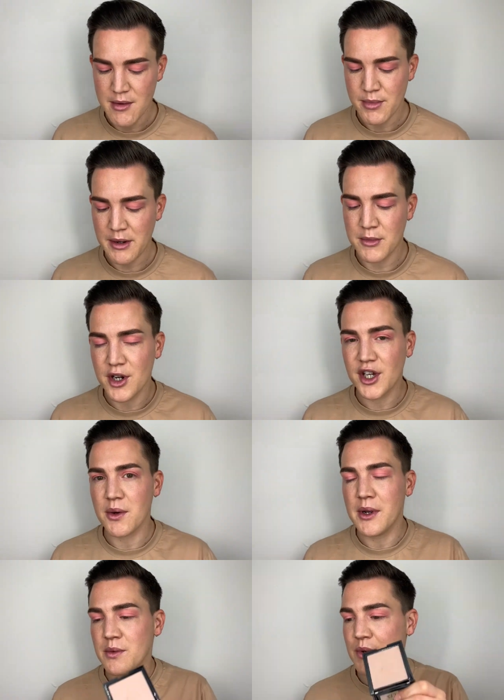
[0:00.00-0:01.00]
But I'm gonna
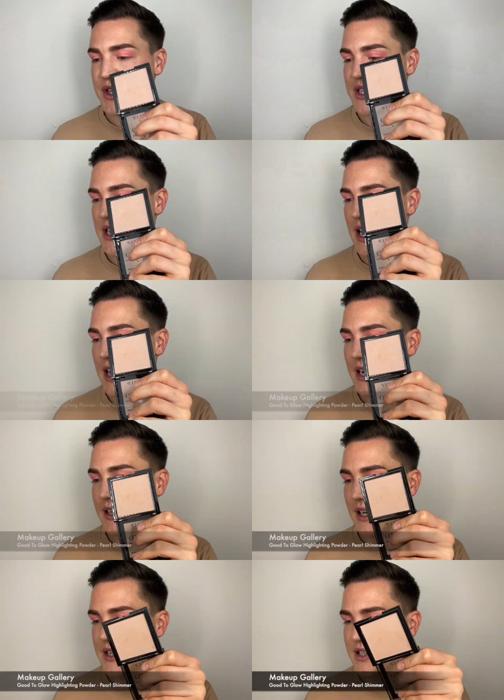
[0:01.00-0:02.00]
go in with this
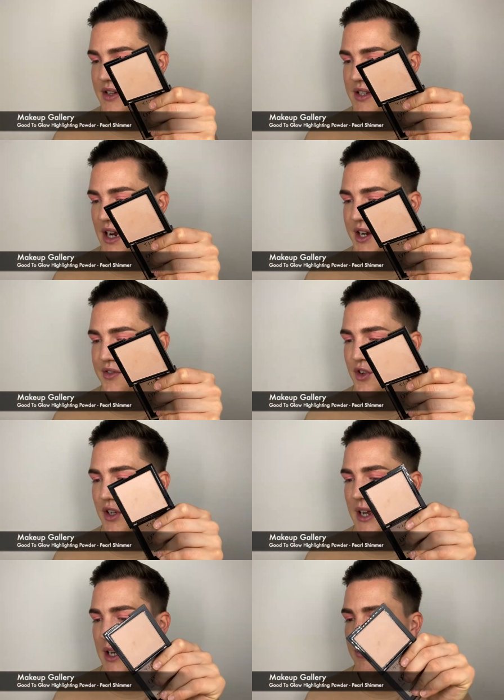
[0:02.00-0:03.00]
highlighter. It's kind of got like a